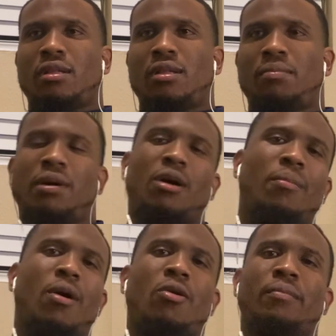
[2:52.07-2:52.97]
But
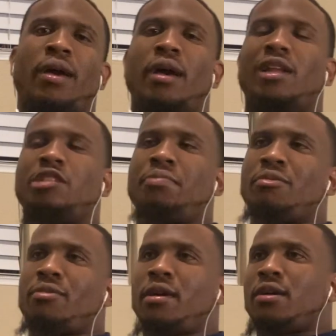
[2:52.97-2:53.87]
come on, man. Let's be
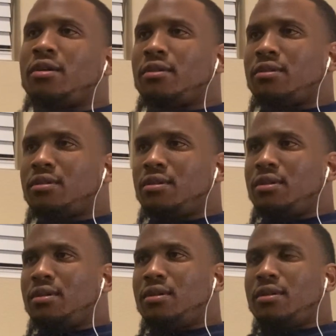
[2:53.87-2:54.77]
real.
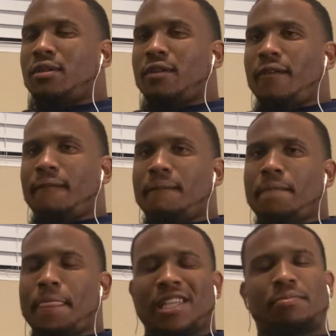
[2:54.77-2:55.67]

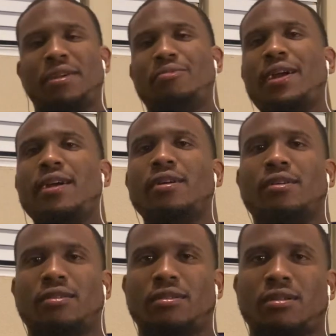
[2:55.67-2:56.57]
Let's be real.
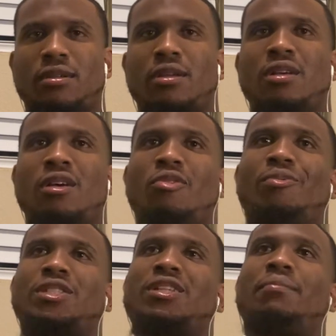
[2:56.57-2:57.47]

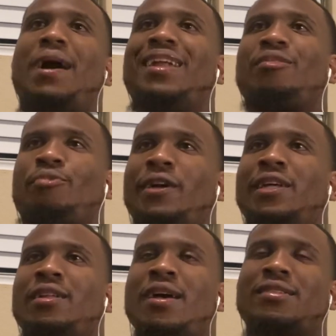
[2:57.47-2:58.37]
When somebody
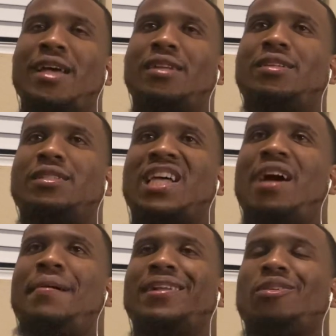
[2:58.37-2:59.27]
really takes the
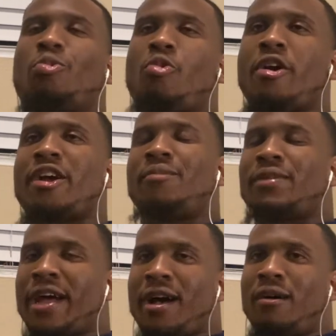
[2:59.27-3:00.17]
time out to wear him
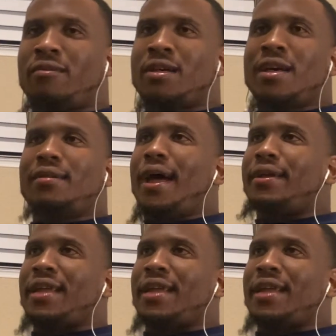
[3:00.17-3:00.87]
down, like